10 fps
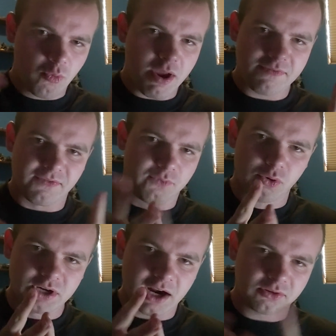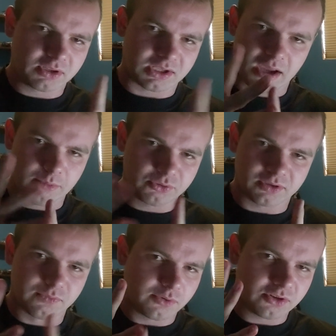we have the 49ers, we have the Cowboys, we
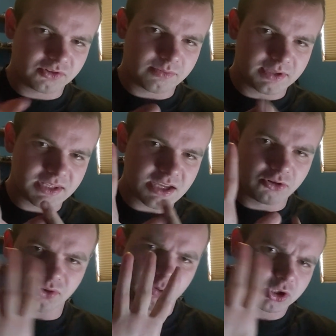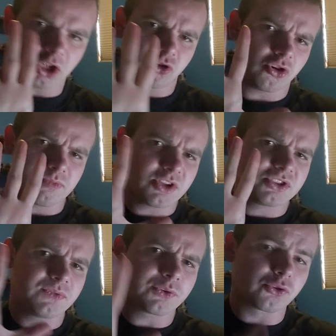have the 49ers, going to be the Eagles. I'm like, that's going to be a
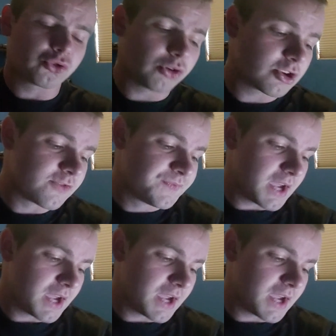difficult stretch.